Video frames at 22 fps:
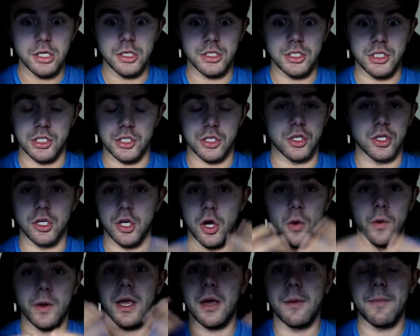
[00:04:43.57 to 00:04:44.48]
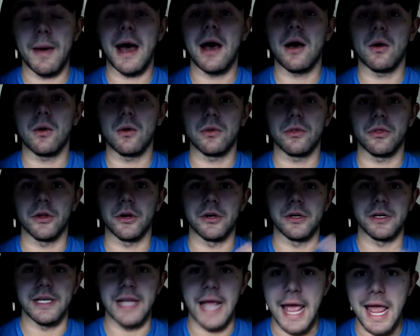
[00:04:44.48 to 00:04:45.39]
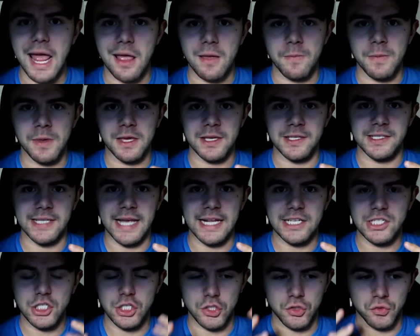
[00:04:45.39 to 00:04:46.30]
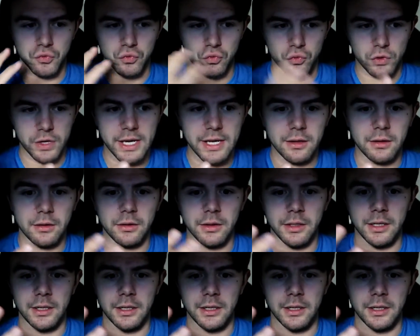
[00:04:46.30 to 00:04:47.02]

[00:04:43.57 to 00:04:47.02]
just going about their day, because that's just real.